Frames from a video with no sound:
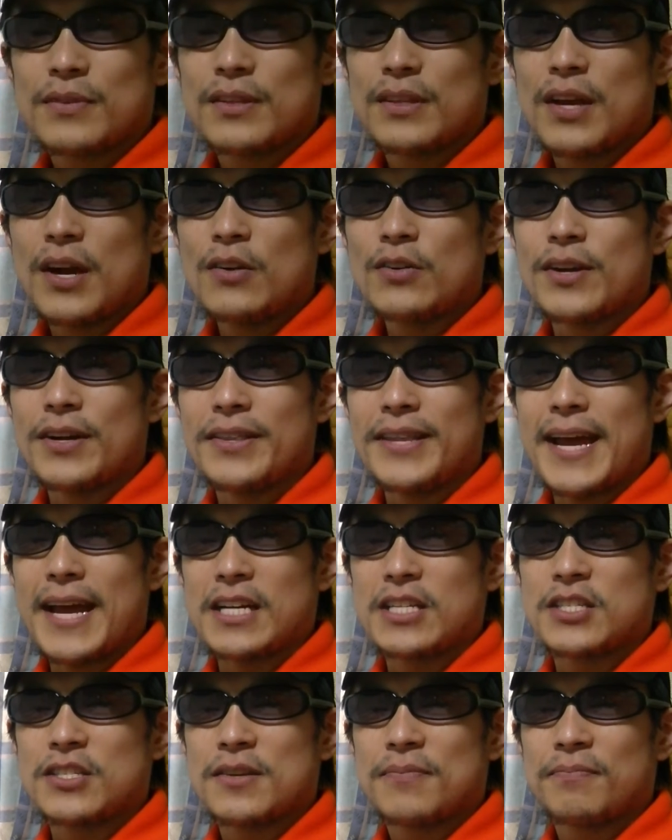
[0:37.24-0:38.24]
Okay,
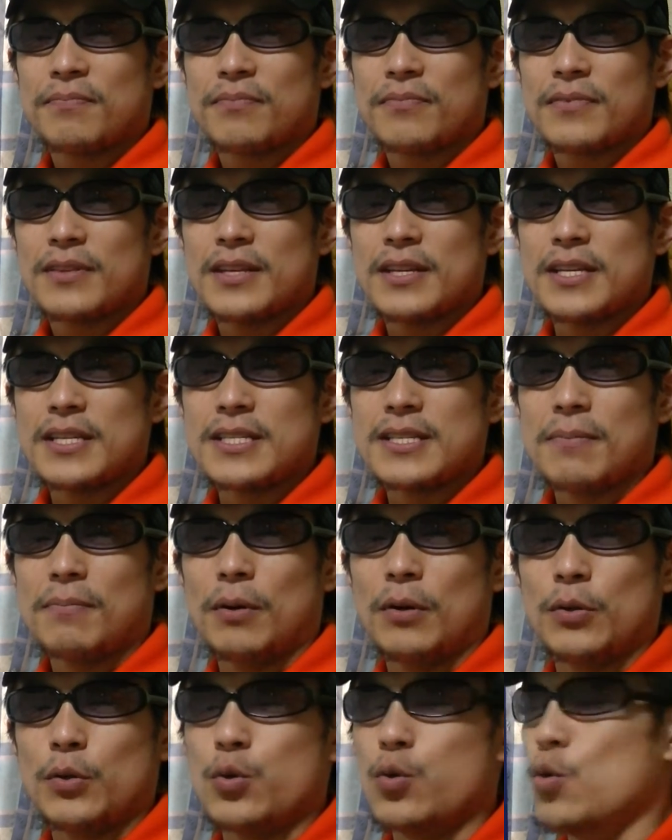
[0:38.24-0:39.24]
next.
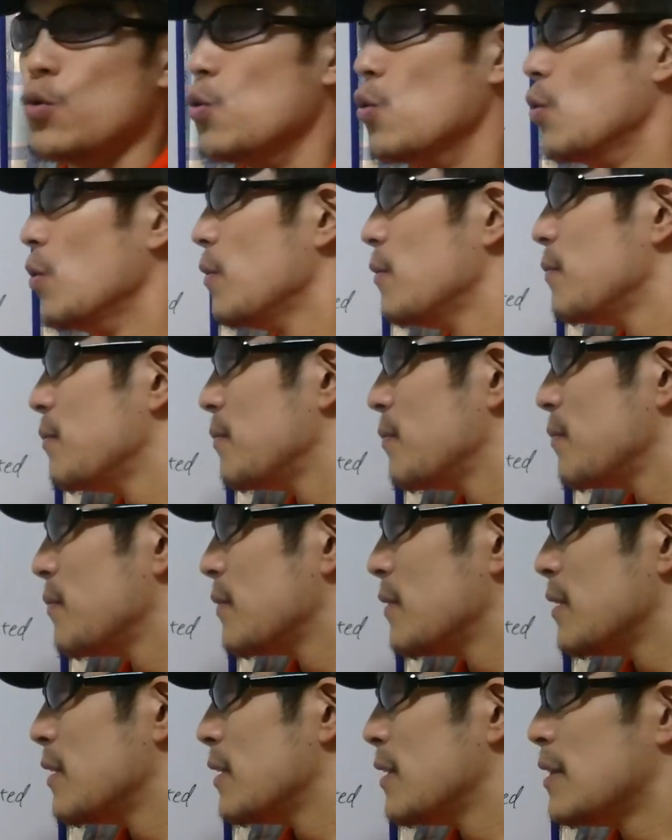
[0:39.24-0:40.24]
Example 2.
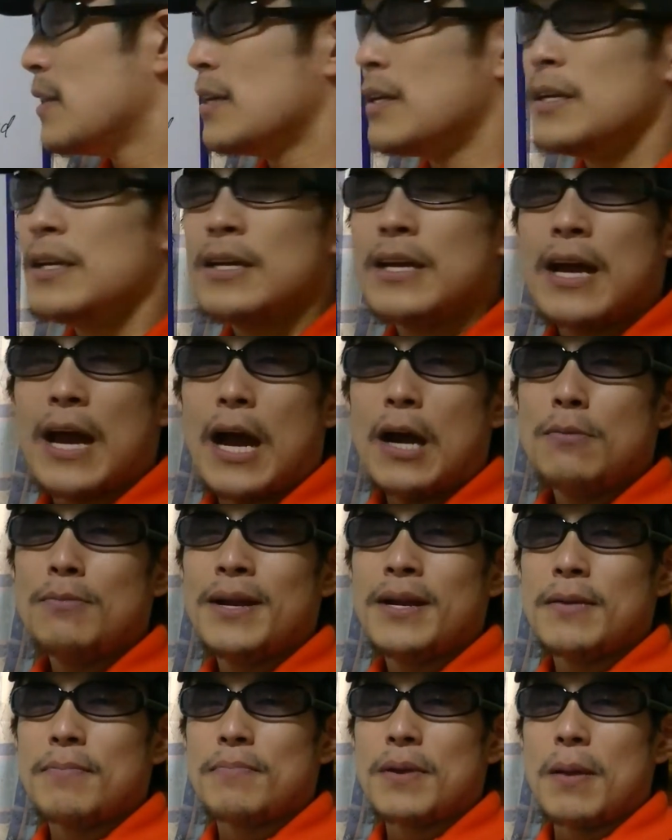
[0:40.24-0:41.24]
How
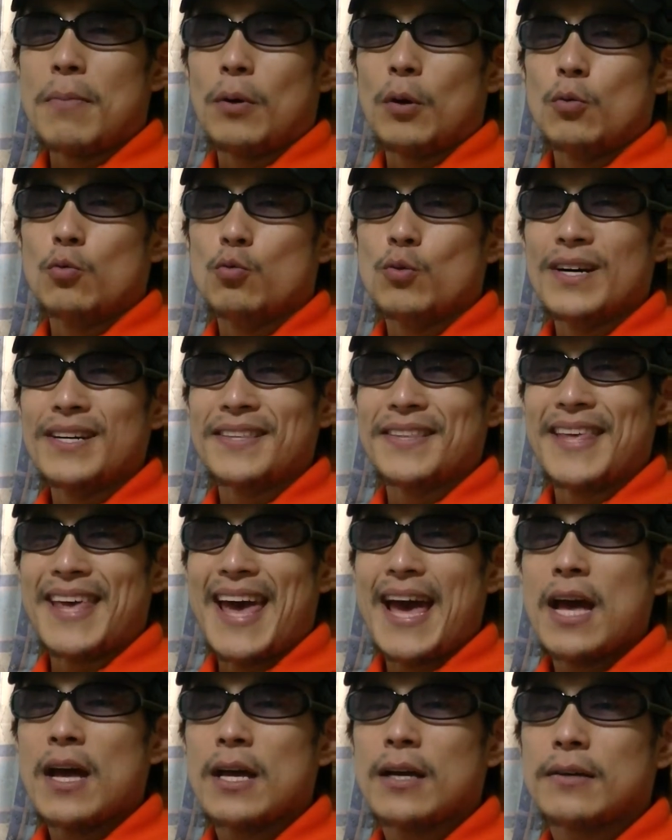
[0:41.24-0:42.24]
many people were
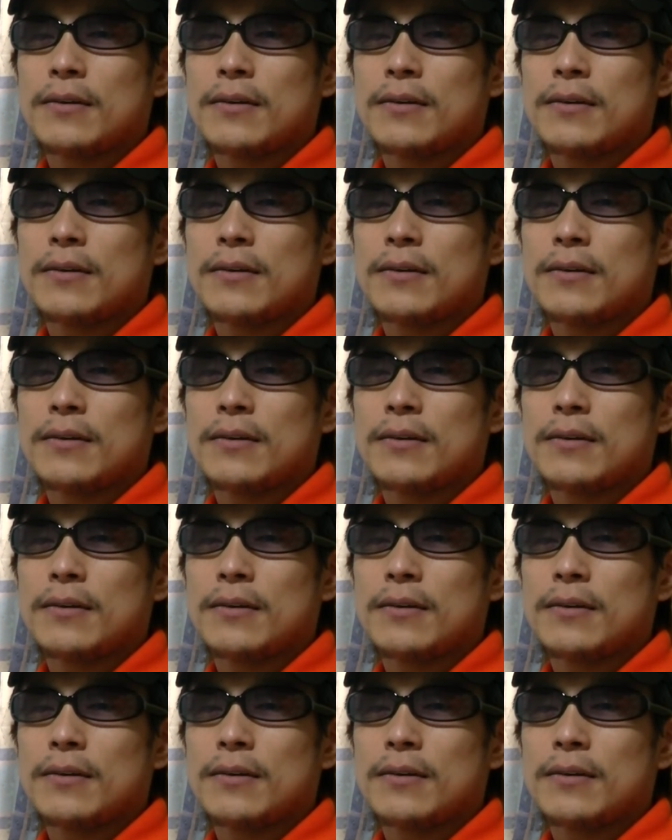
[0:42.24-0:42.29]
there?